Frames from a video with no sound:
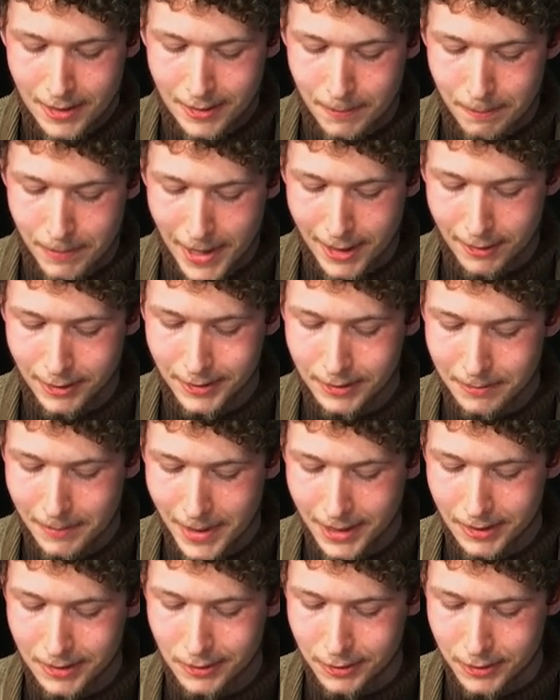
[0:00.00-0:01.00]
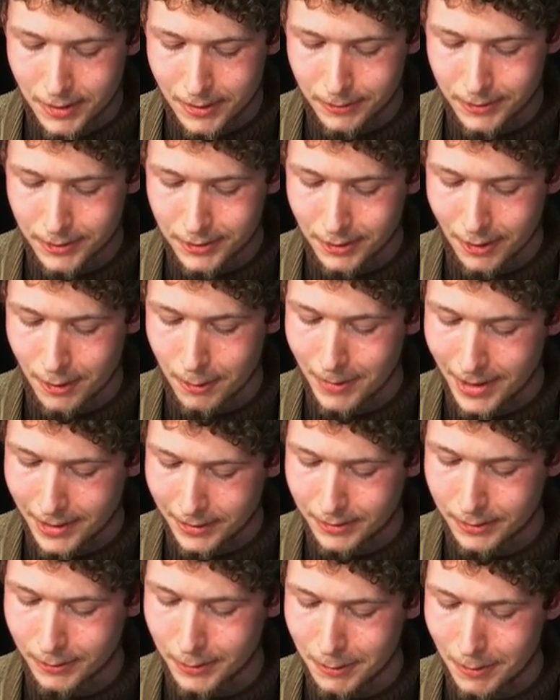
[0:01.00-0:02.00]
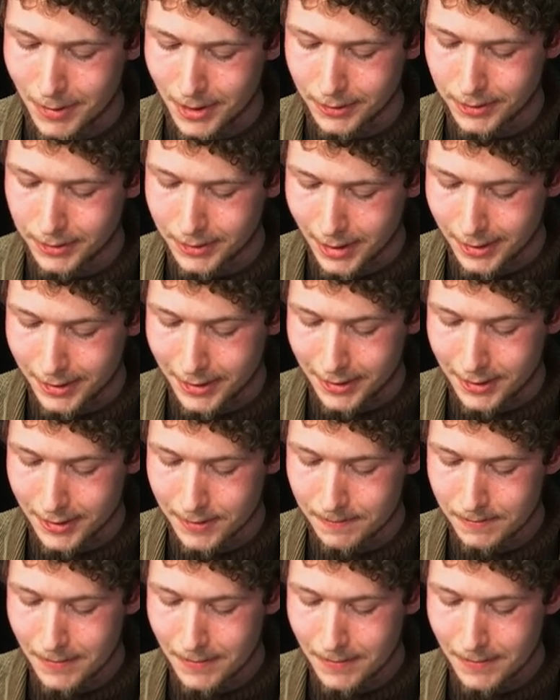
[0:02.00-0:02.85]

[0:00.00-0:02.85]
the paradigmatic shifts are relatively well studied.